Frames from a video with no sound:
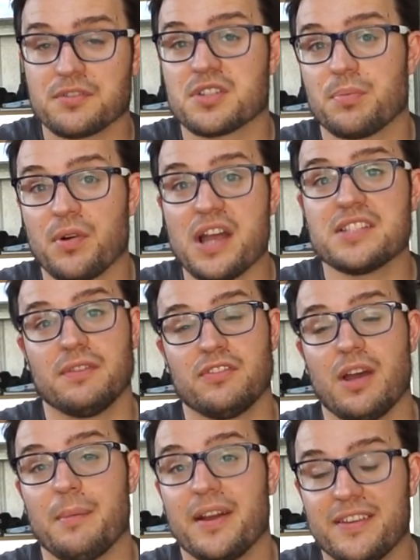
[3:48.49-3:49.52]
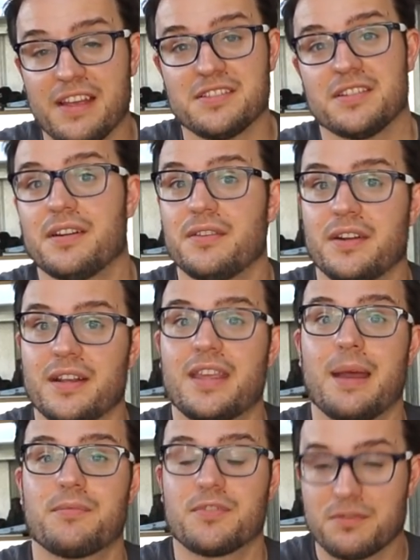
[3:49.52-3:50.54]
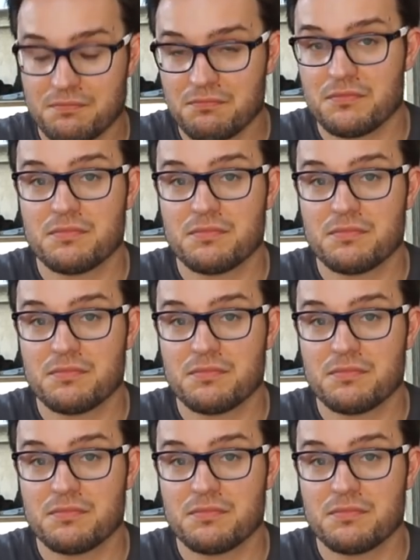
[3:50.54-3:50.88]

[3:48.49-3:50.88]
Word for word: was surprised every time I tested it that it kept